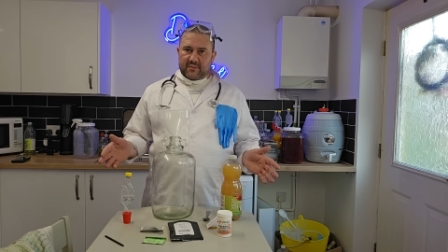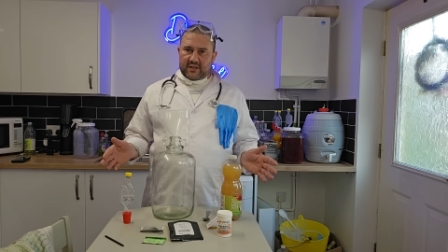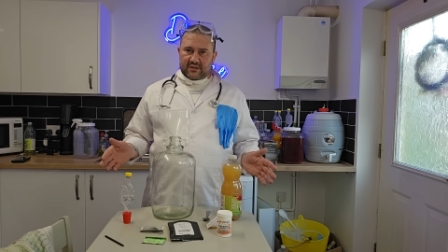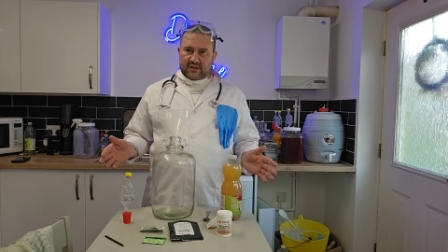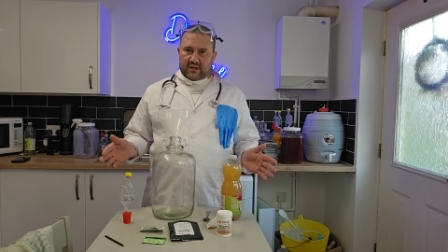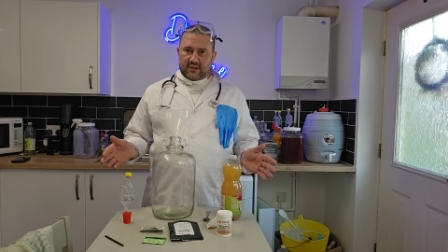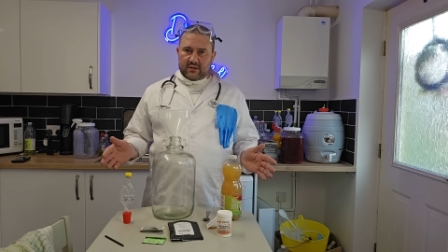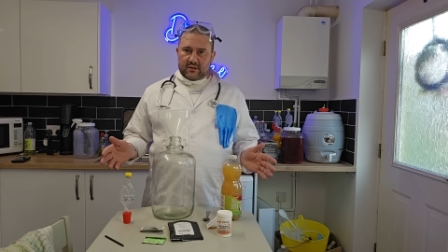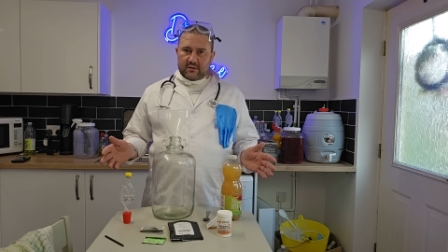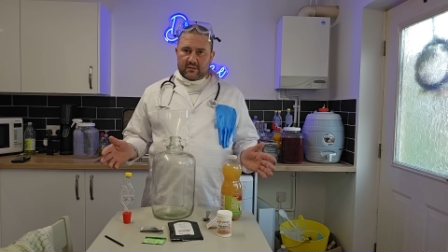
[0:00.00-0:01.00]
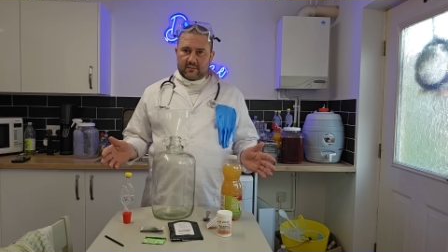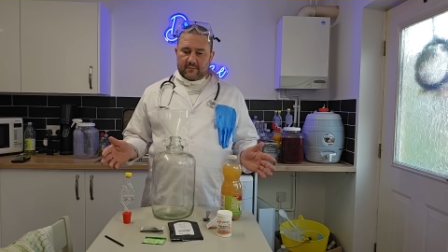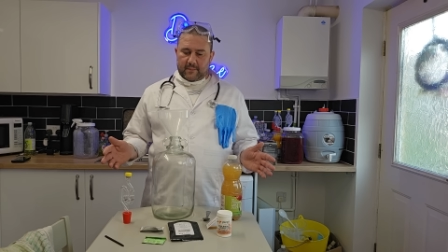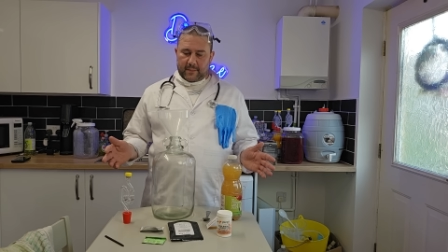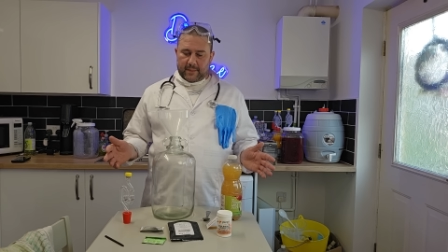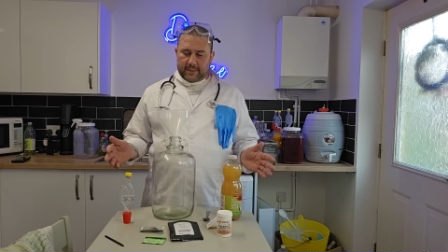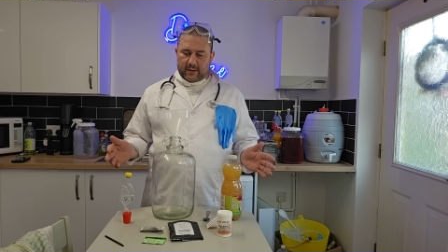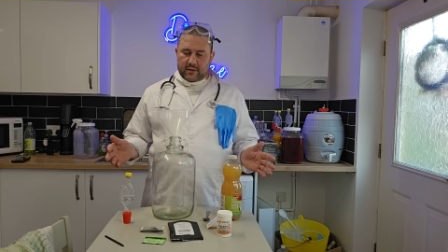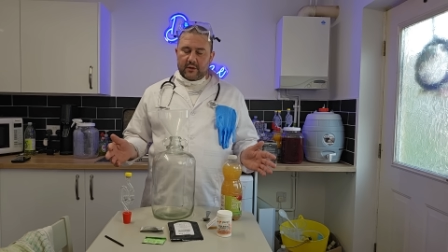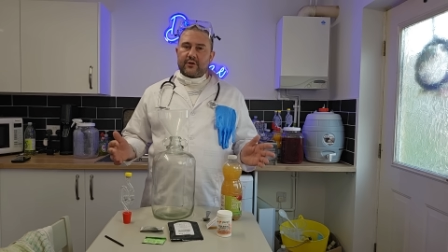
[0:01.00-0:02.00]
to make cider,
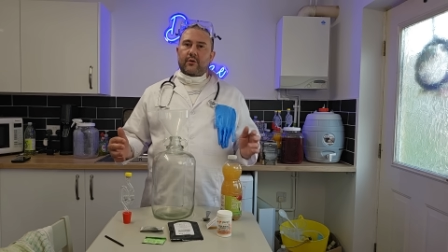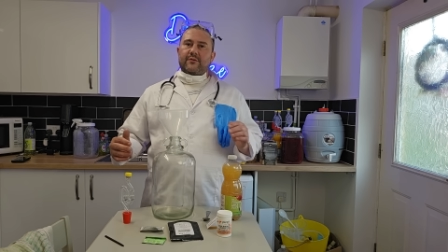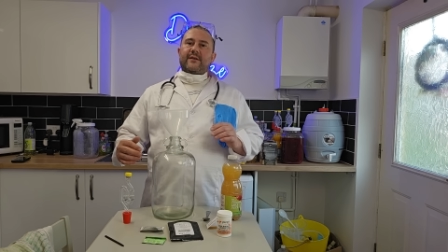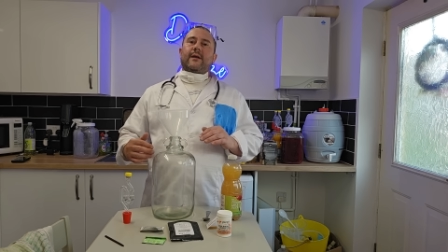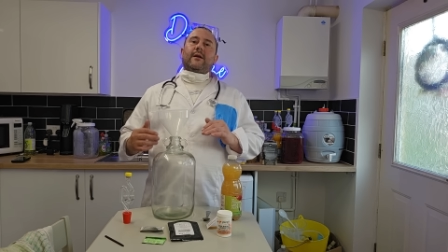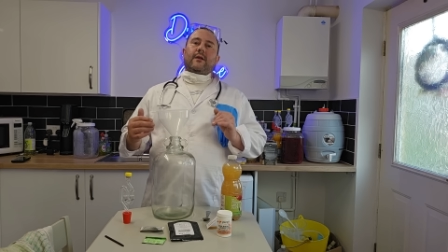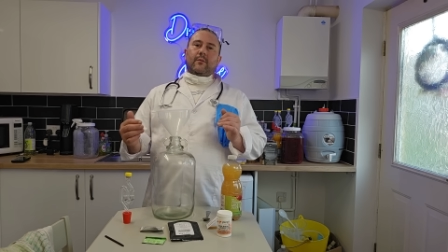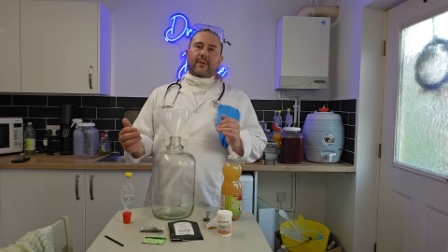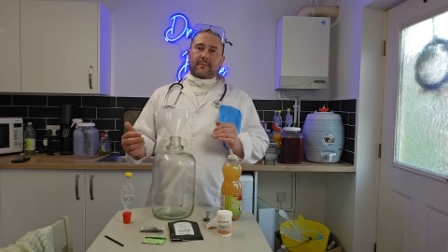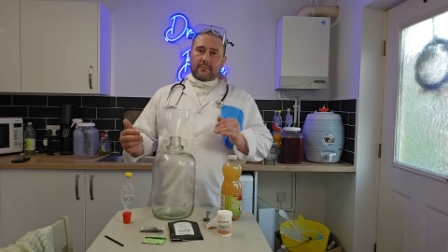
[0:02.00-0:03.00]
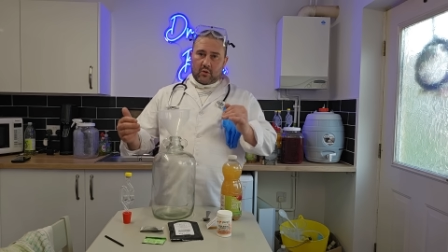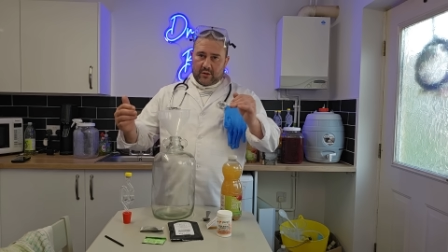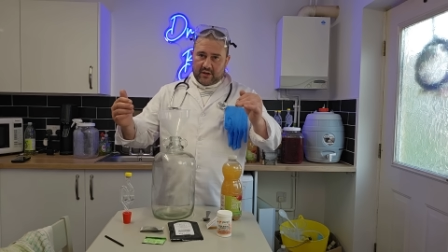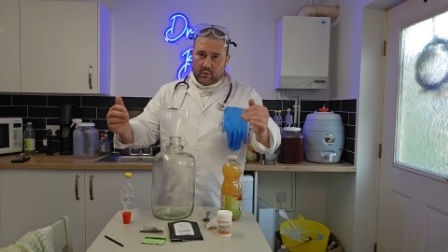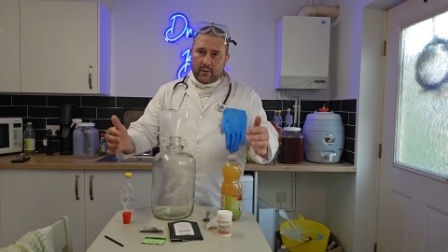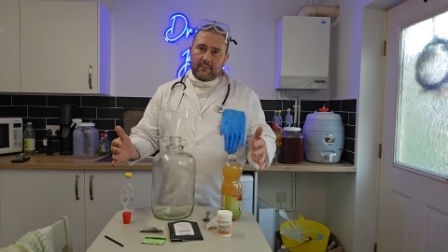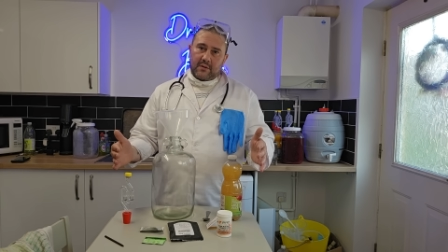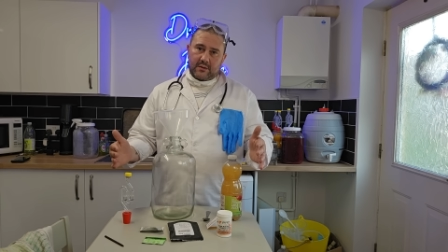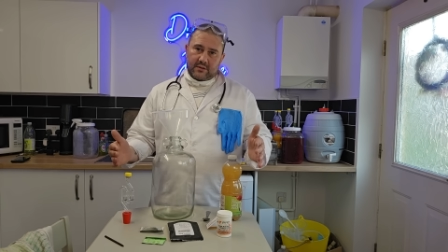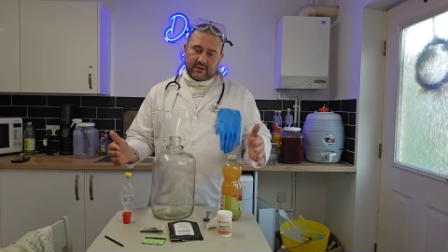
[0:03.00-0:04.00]
using a little bit more
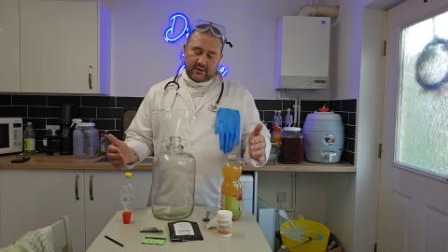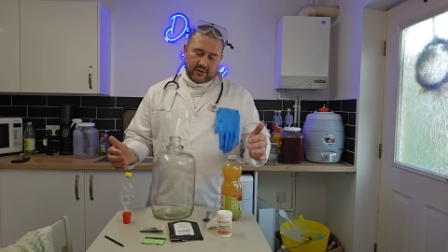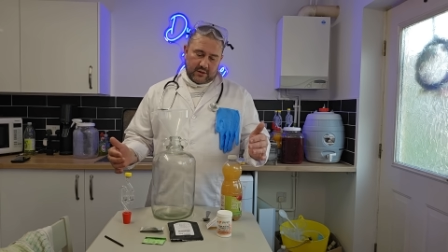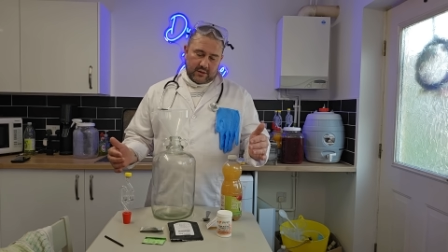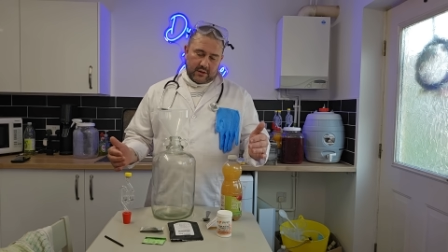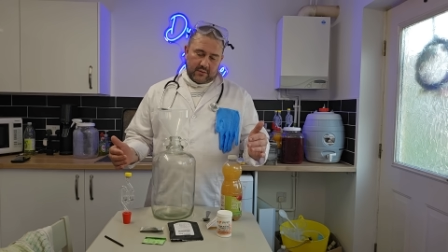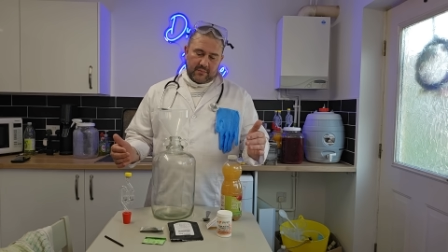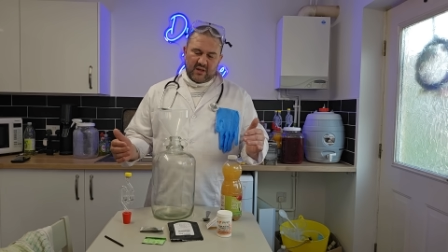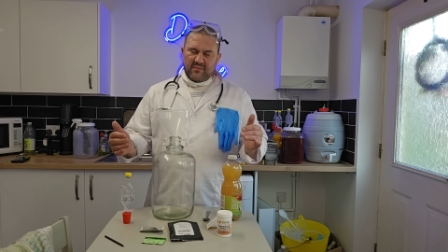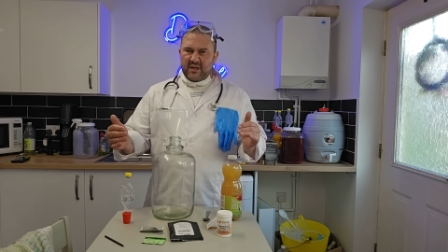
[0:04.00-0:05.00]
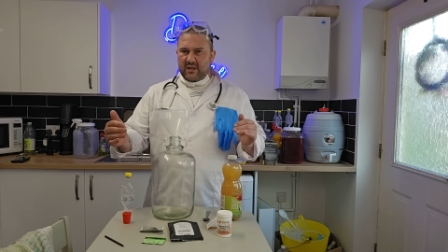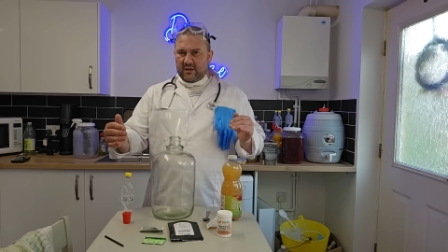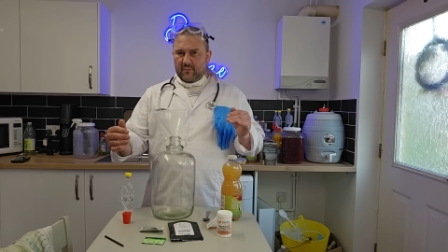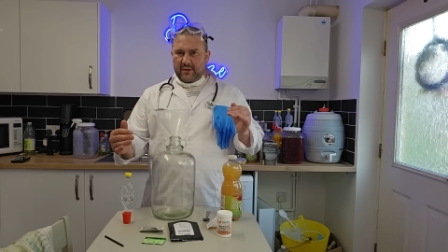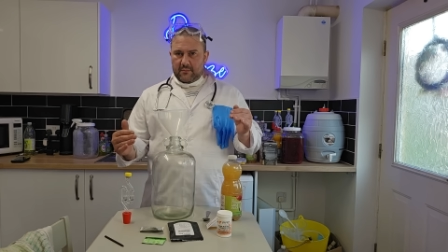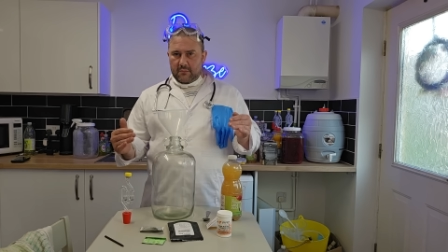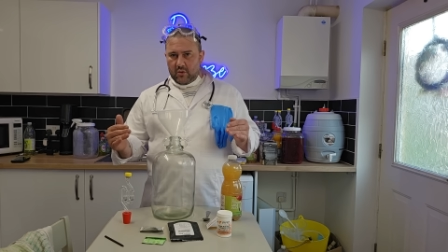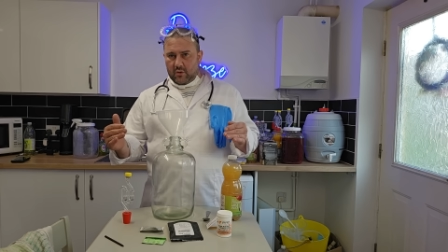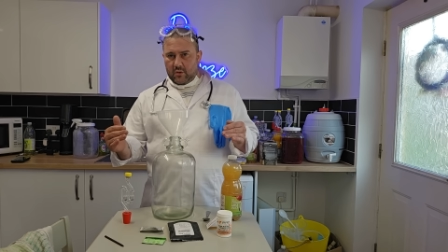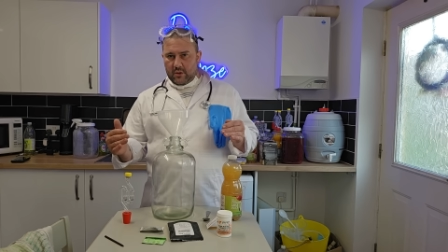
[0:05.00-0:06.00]
equipment and maybe a little bit
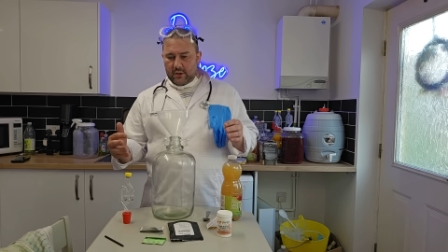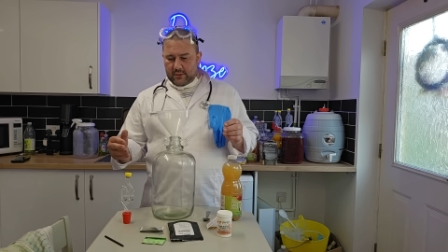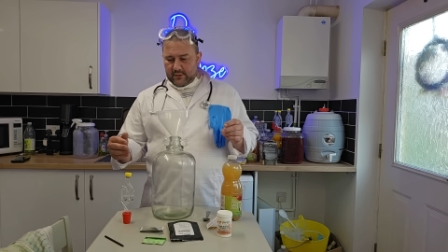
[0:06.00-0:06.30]
more